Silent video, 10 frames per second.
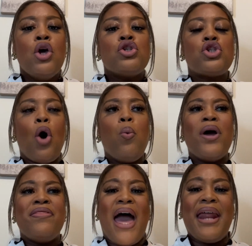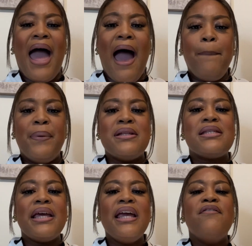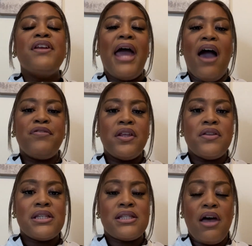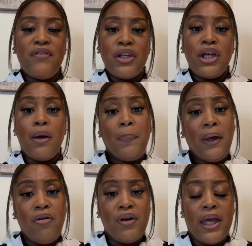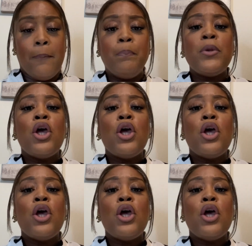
So when that happens, even after the seven year period,